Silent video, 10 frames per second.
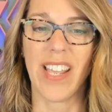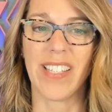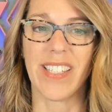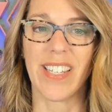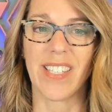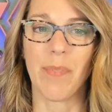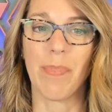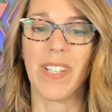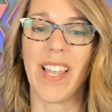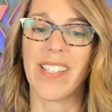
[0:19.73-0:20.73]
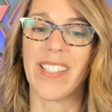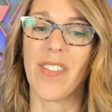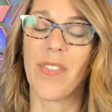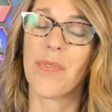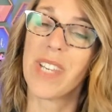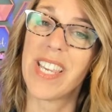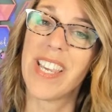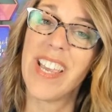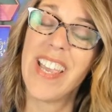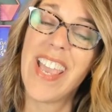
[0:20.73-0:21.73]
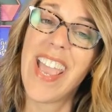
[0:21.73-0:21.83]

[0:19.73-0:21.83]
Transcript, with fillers: like six plus three,